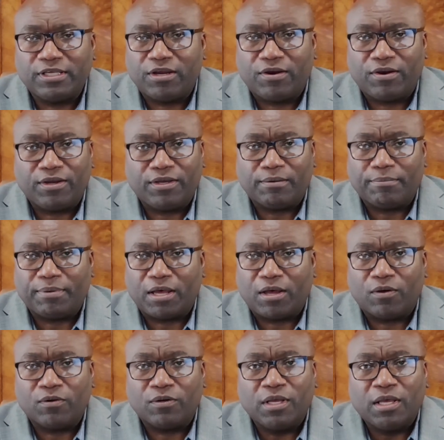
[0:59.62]
caring
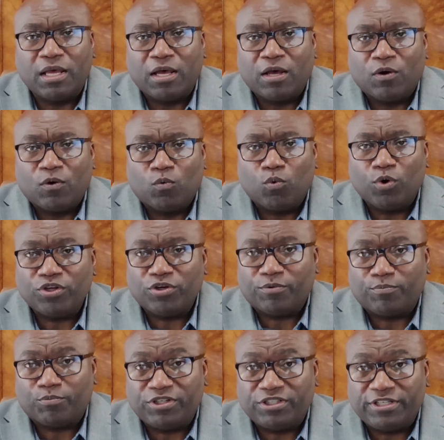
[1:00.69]
about what
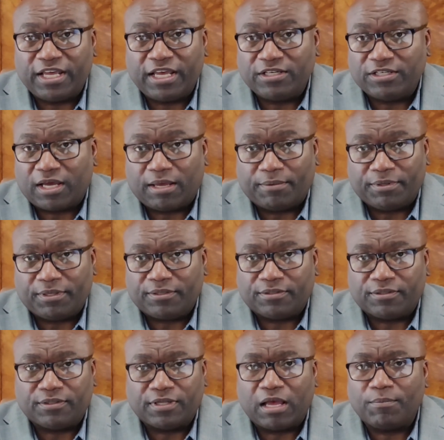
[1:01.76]
your day job
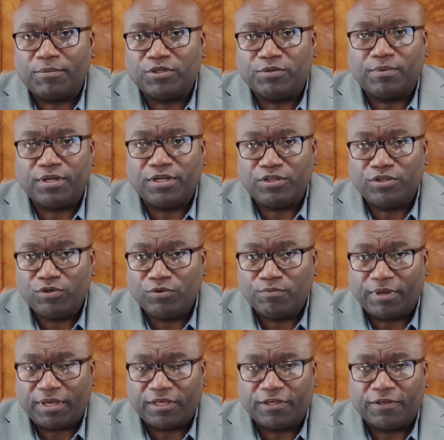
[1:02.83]
is and how much money you
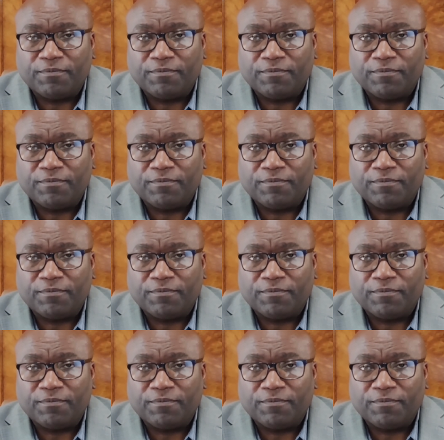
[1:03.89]
make.